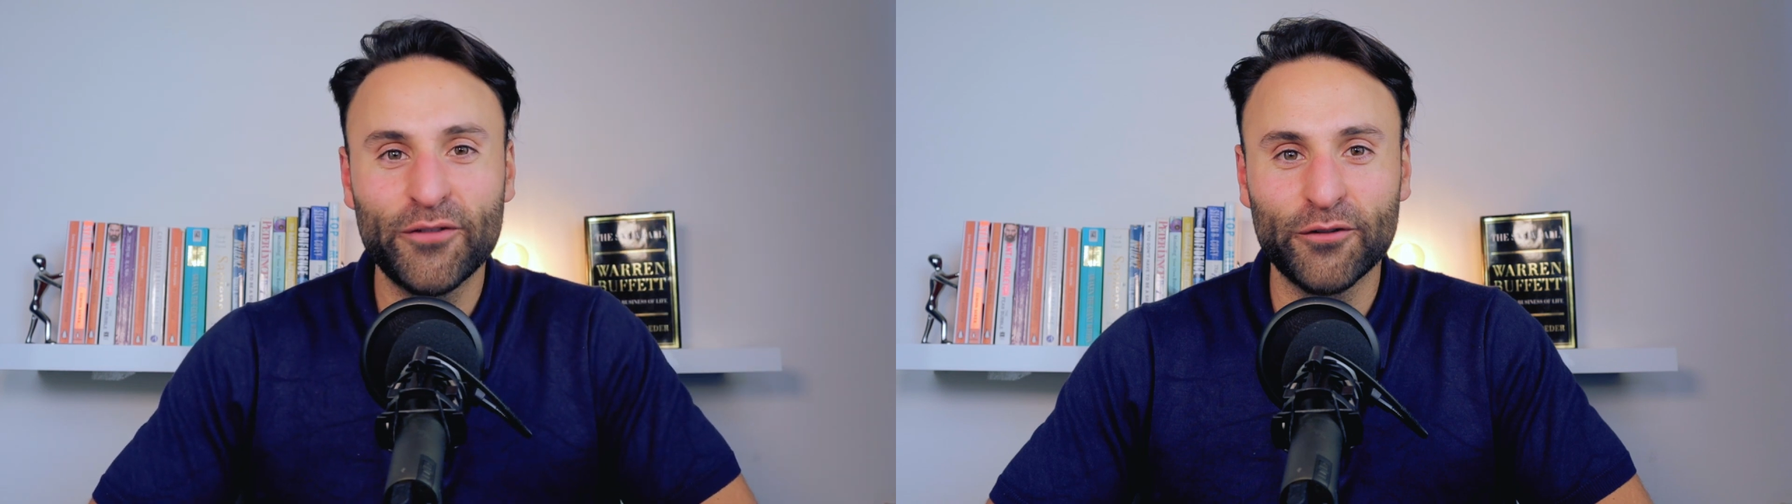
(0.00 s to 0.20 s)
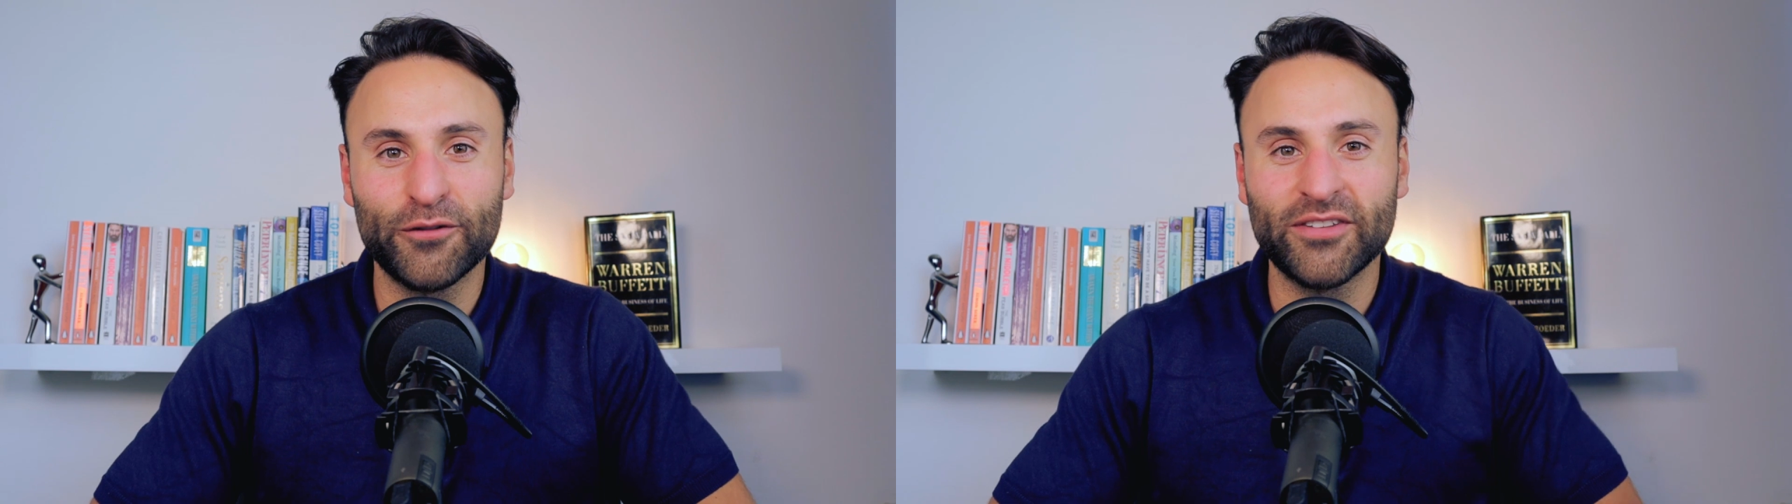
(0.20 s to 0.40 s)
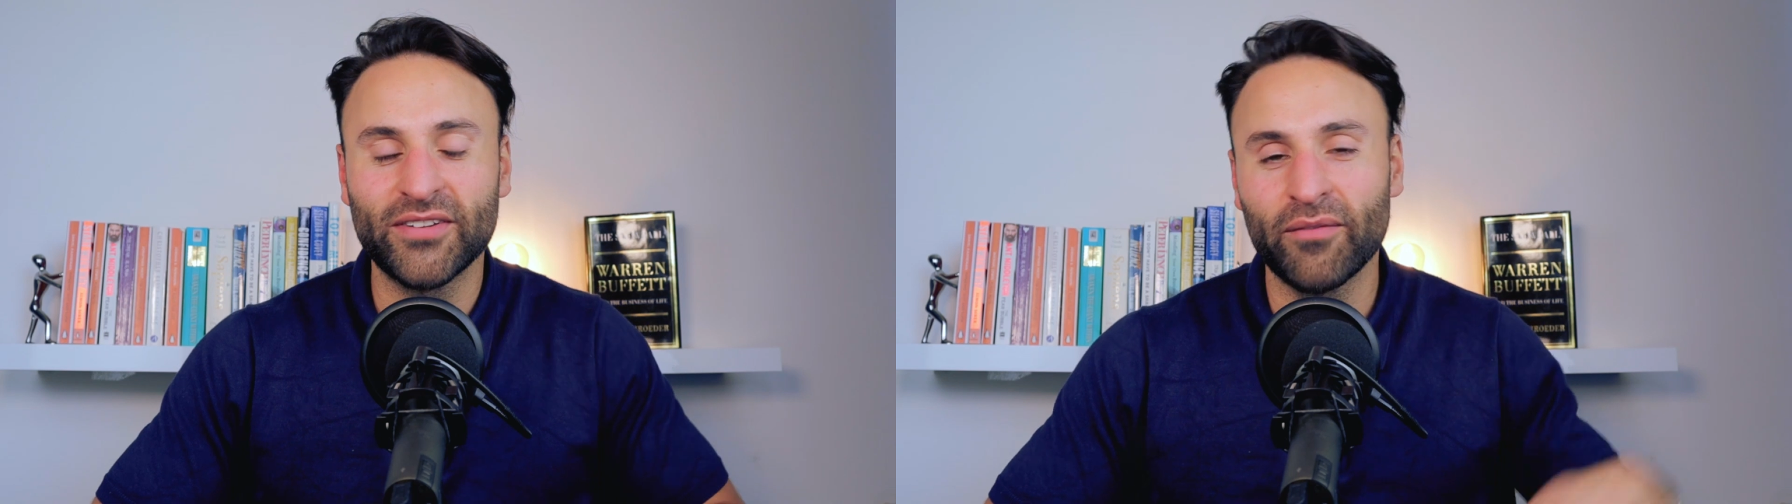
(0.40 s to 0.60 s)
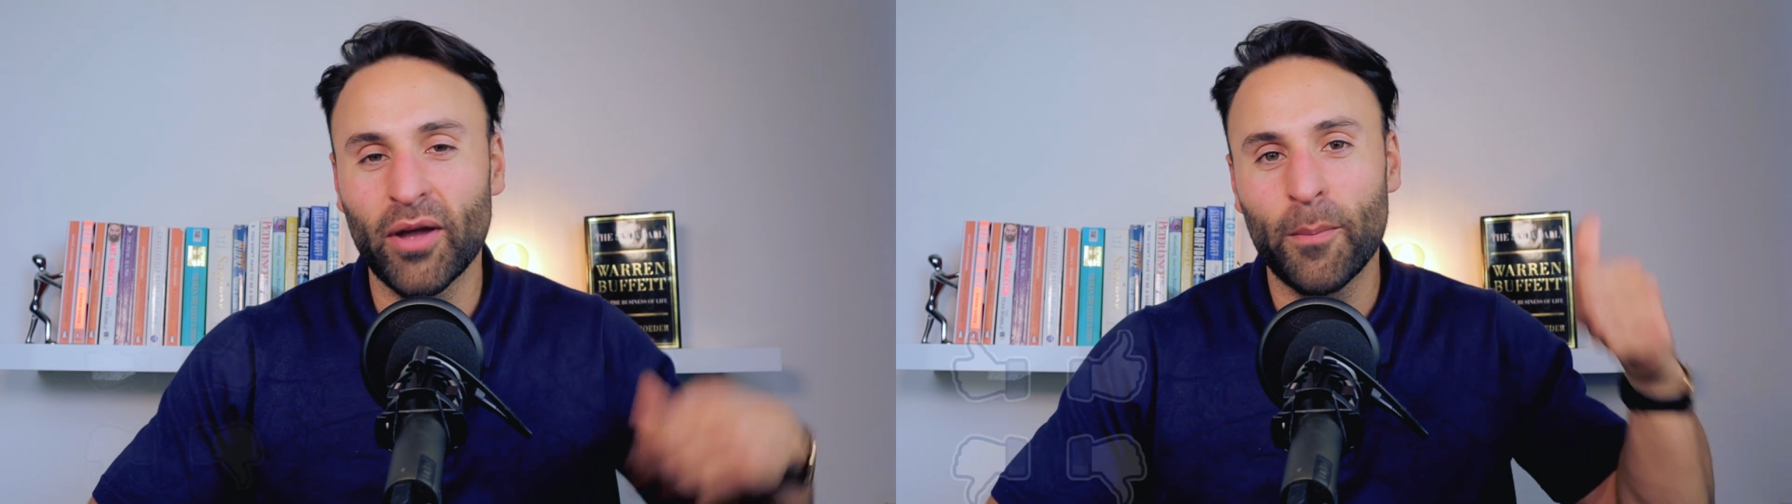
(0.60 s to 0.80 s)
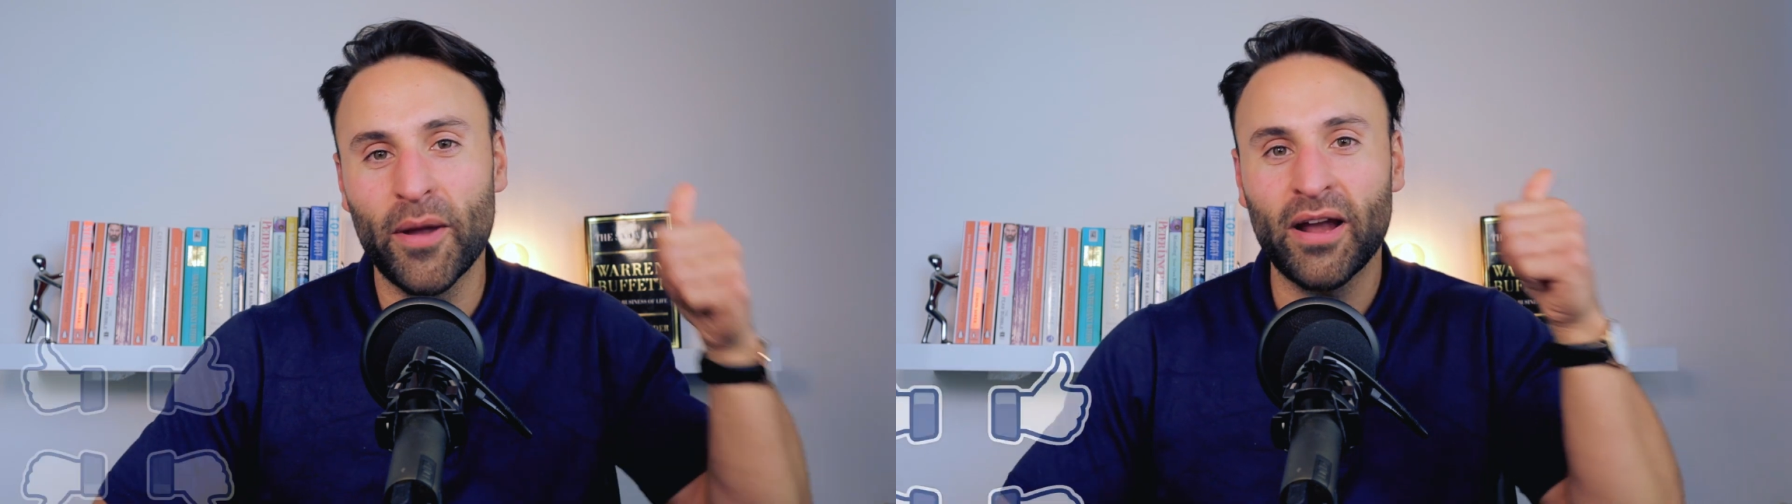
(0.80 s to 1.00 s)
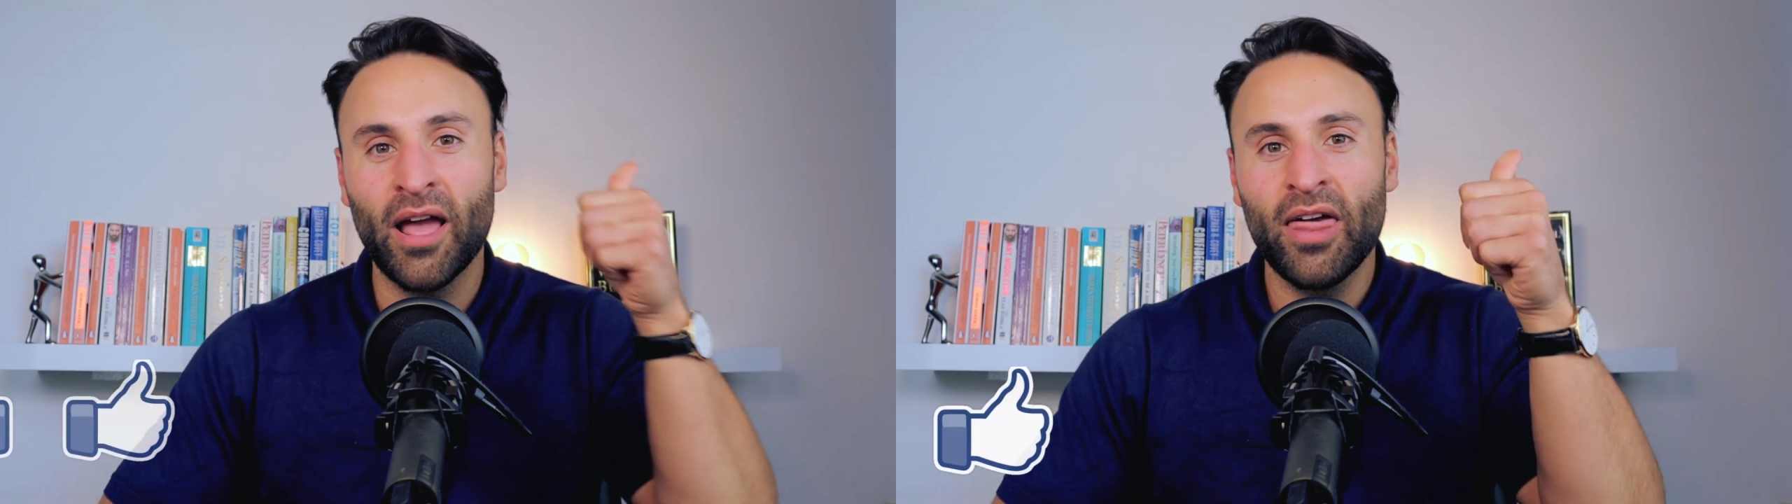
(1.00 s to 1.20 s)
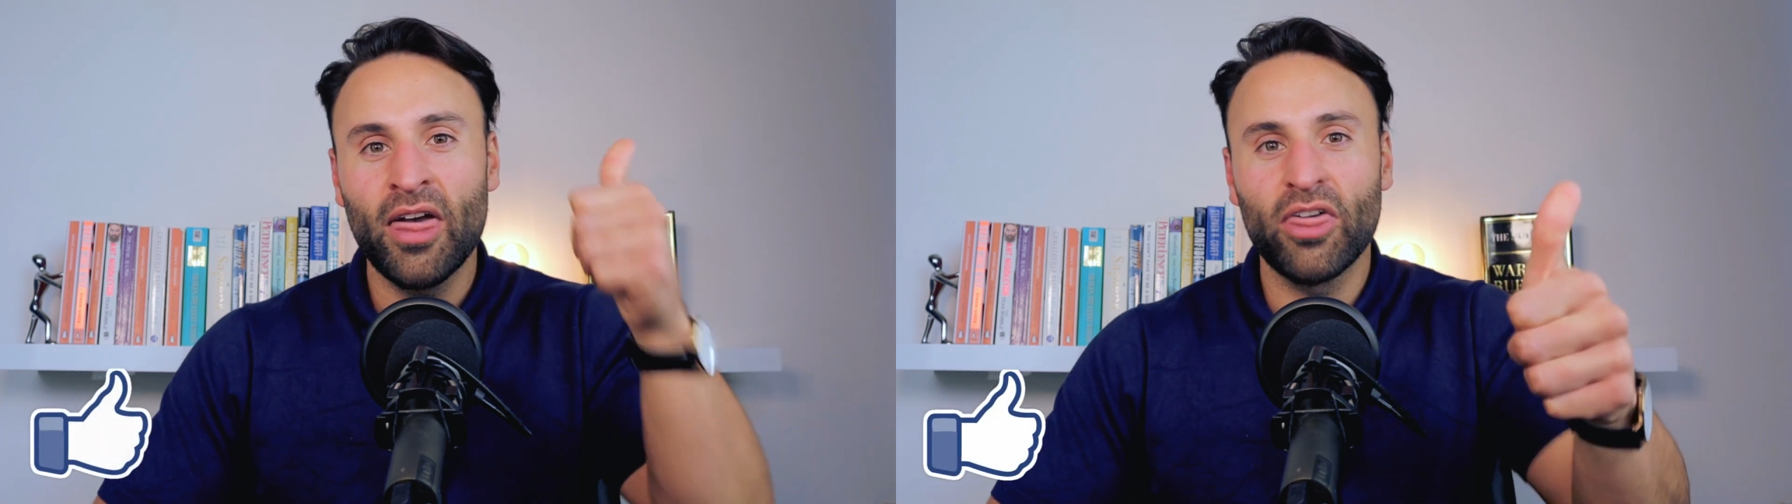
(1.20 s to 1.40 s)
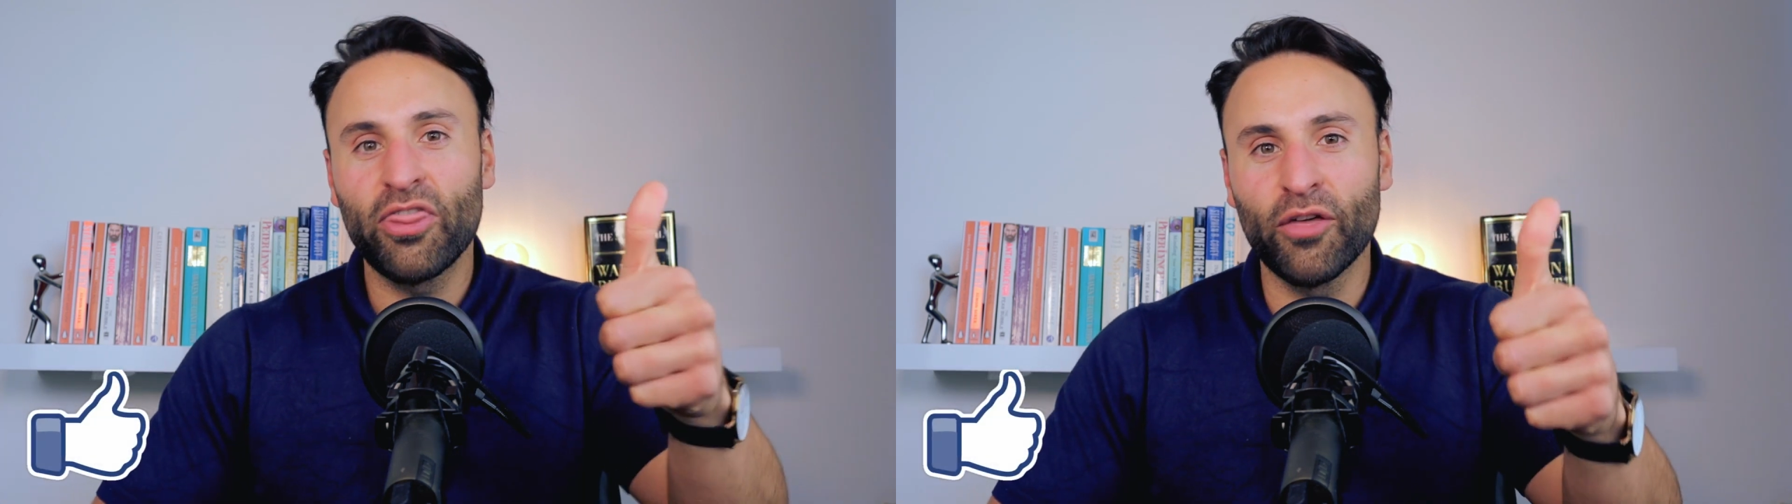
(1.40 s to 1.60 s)
feel free to give it a big
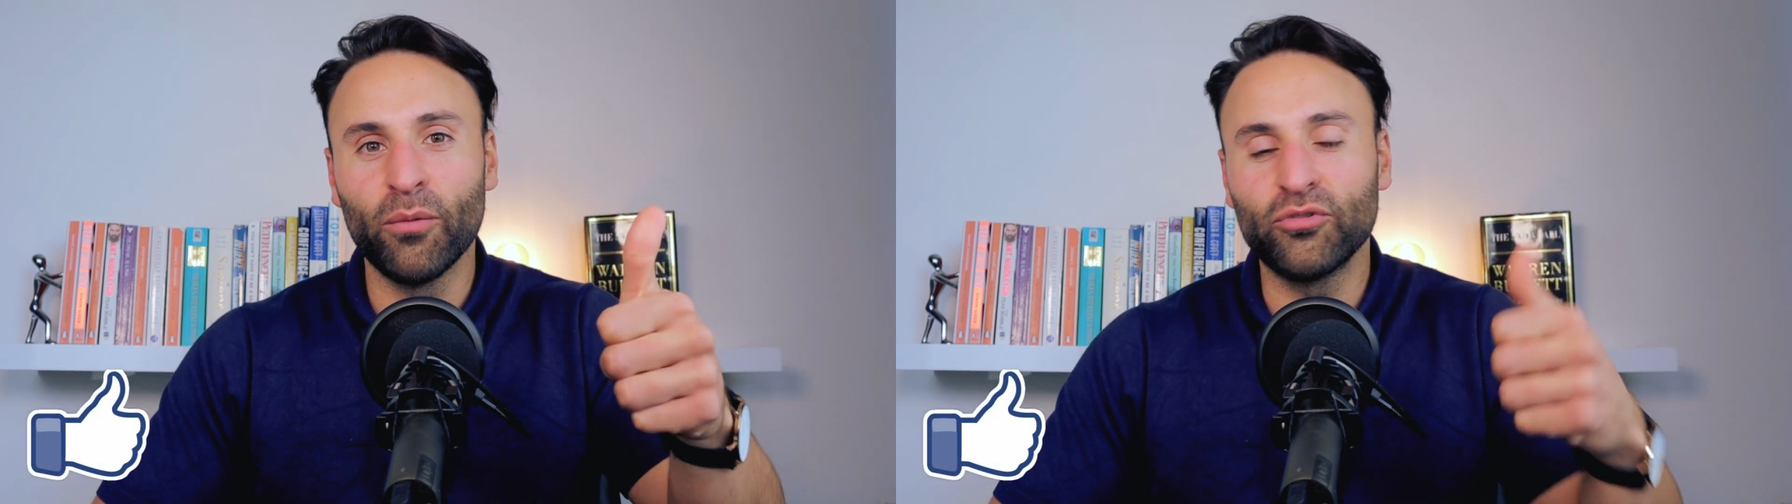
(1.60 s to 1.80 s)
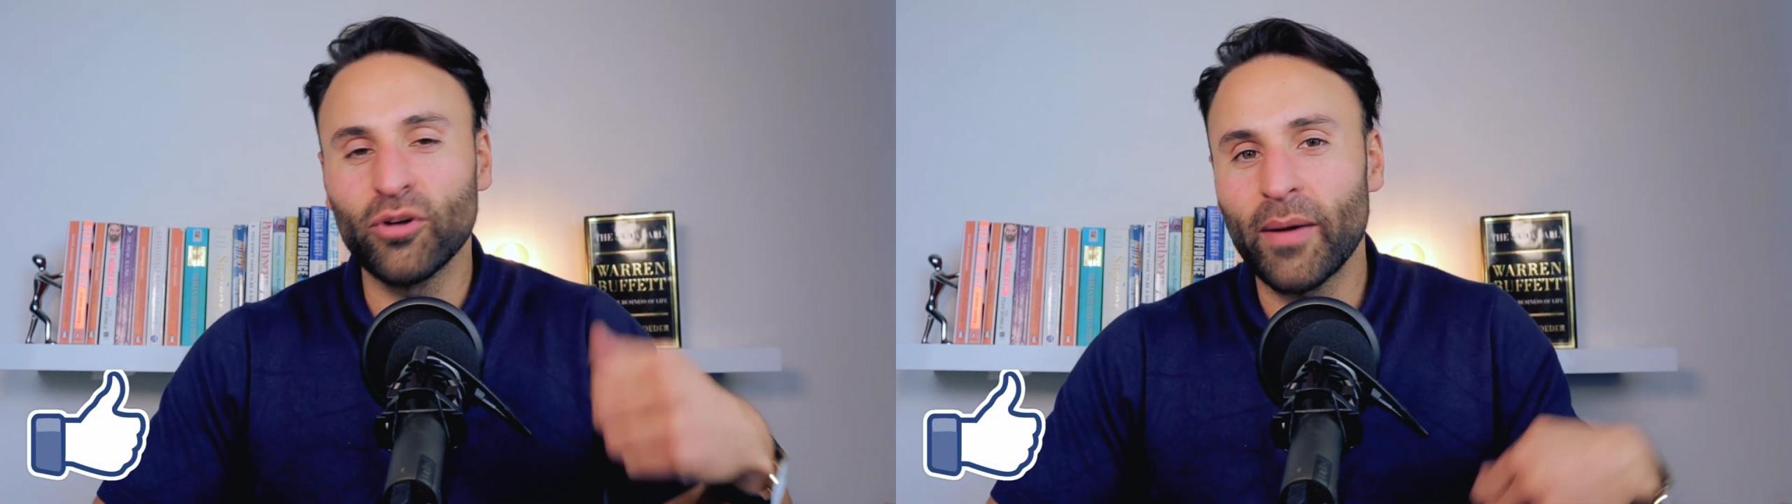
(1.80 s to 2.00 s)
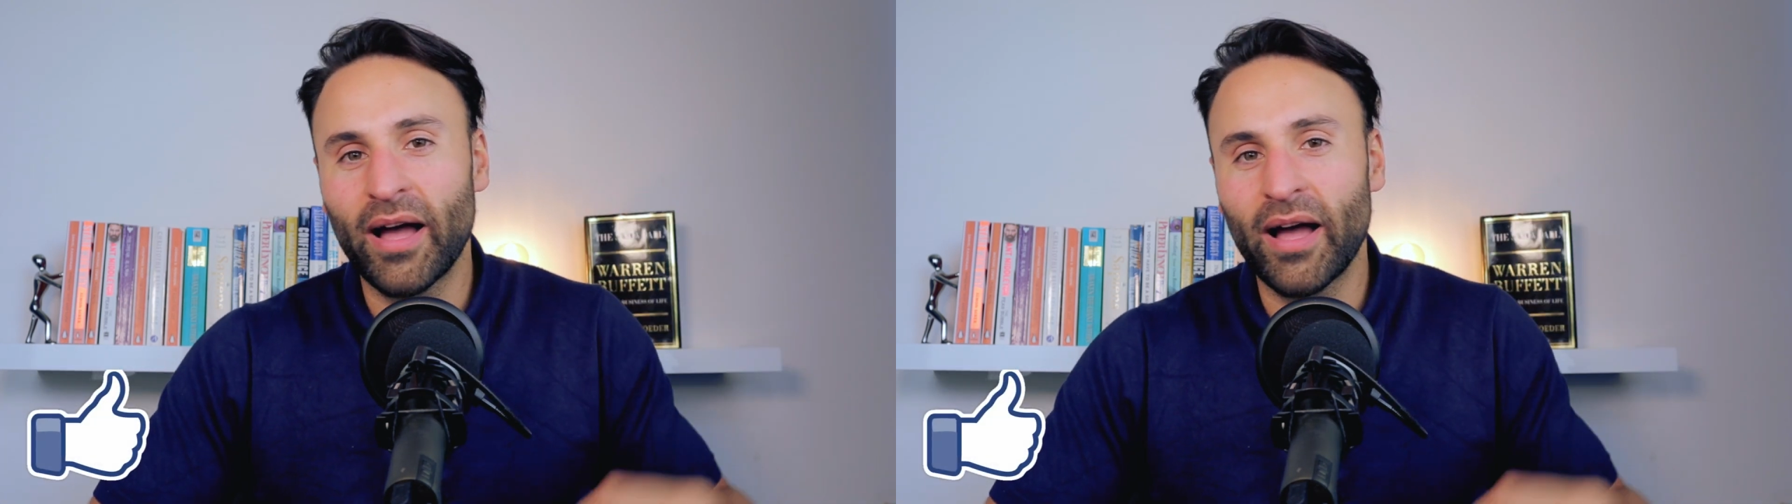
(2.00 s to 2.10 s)
thumbs up.